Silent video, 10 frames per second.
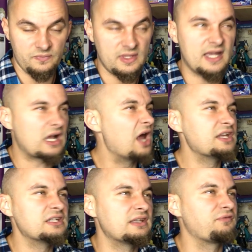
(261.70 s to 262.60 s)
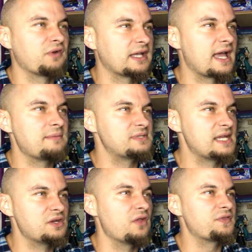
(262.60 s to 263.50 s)
They're kind of different games.
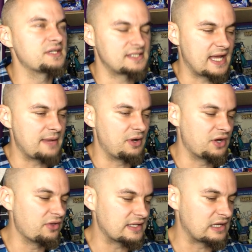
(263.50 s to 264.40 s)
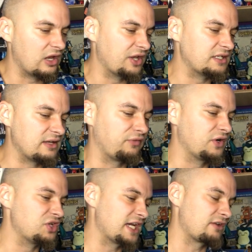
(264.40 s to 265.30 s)
They're not the same. I know there's a lot of
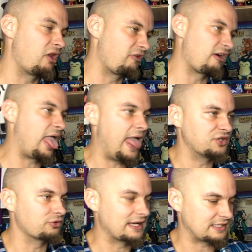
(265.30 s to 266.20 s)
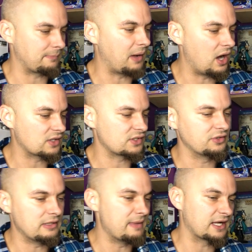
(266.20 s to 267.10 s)
different Jurassic Parks
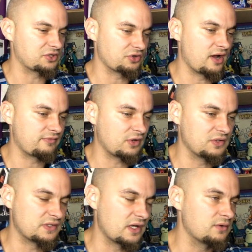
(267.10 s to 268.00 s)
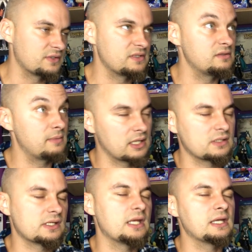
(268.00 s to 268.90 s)
on your Mega Drive consoles and your Mega
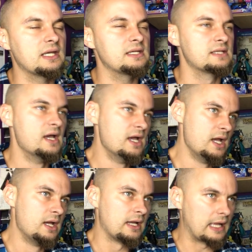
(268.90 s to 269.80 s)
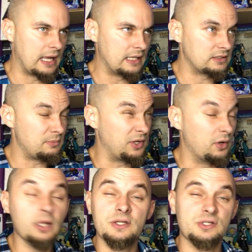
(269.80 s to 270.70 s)
CDs. And to my
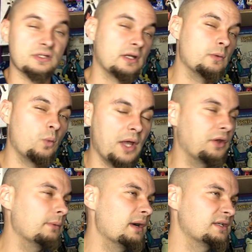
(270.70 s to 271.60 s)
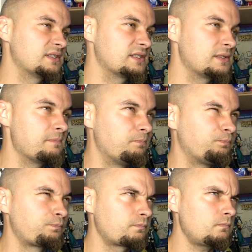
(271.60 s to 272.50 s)
knowledge, there's only one on the Master System.
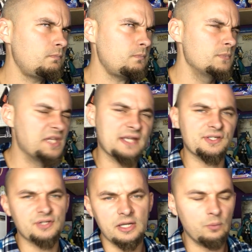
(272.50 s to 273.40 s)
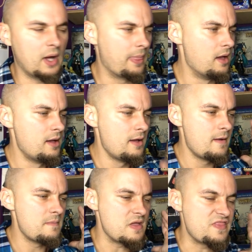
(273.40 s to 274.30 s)
Yes, there's only one.
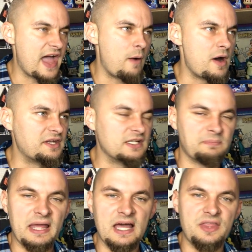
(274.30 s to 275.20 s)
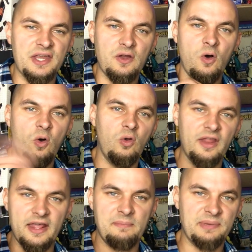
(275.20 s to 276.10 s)
But that one is better than all
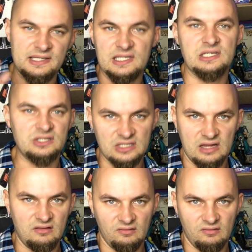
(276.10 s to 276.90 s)
of them pieces of shit.